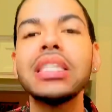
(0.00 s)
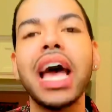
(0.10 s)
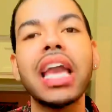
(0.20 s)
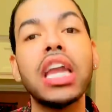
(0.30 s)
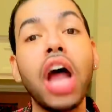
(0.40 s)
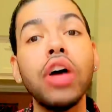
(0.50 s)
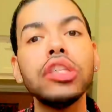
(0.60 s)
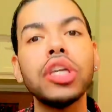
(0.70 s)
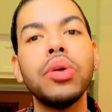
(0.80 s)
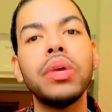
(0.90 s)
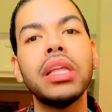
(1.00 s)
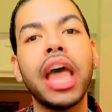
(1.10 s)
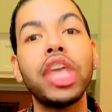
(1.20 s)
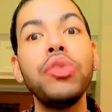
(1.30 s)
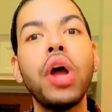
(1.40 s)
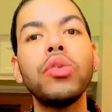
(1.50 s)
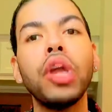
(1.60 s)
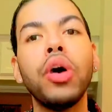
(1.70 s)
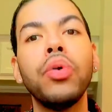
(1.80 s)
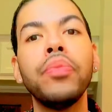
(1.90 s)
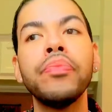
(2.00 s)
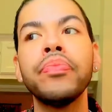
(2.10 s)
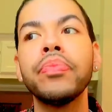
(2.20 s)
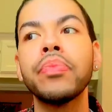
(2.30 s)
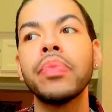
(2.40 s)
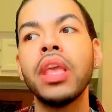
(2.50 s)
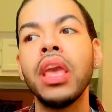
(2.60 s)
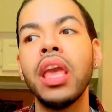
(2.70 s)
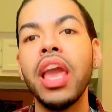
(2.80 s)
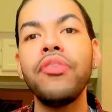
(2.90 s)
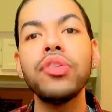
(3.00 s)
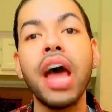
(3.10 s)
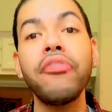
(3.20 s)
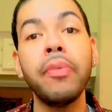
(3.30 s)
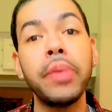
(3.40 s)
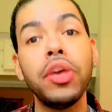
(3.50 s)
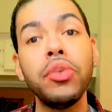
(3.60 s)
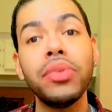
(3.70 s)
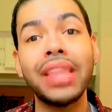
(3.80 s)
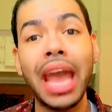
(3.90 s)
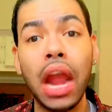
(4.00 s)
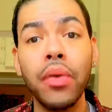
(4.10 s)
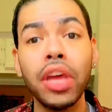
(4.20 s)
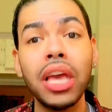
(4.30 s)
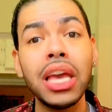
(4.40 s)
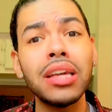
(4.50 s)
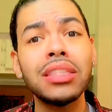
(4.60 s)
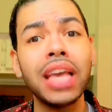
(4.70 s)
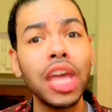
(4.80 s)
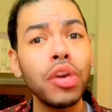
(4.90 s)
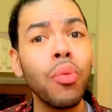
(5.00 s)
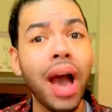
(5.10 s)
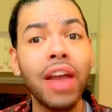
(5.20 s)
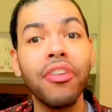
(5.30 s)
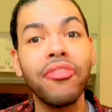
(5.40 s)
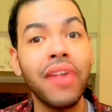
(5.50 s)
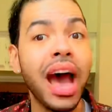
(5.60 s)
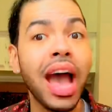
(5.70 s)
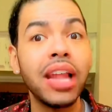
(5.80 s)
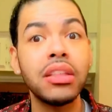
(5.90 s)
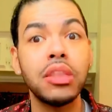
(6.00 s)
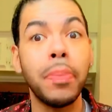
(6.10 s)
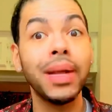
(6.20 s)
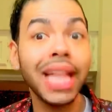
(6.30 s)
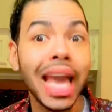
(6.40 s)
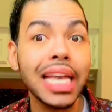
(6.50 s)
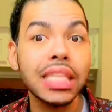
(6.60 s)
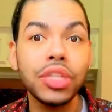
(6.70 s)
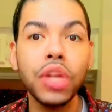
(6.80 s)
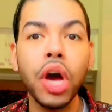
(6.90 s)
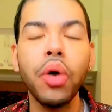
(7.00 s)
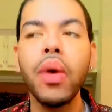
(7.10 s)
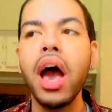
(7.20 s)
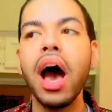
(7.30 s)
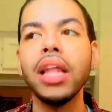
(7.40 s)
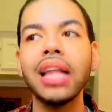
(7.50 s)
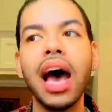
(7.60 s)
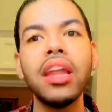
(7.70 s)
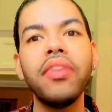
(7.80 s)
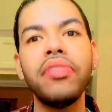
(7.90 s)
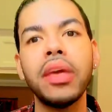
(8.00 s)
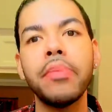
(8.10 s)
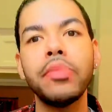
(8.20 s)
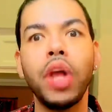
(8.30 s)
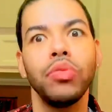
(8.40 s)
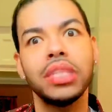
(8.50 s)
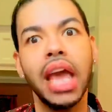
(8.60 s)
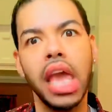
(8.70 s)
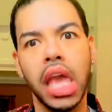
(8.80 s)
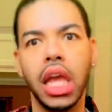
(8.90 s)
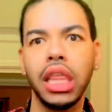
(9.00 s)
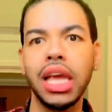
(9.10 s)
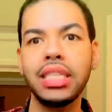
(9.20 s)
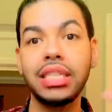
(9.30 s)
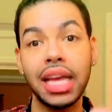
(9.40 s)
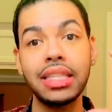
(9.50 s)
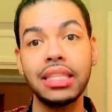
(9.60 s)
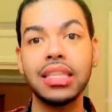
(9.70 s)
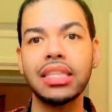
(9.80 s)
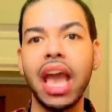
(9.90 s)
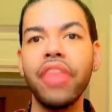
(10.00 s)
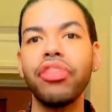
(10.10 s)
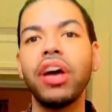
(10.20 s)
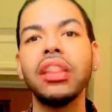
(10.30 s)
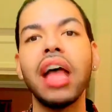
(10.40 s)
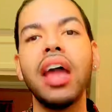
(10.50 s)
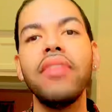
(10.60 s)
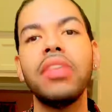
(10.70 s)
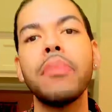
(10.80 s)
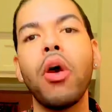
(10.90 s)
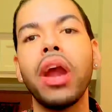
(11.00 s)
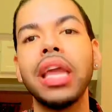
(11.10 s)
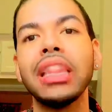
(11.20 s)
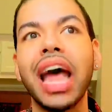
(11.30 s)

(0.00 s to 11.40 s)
and also you don't know, if you're not familiar with the area, it could take you a while to find the place. You know, a lot of them don't say NCLEX testing site. A lot of them are in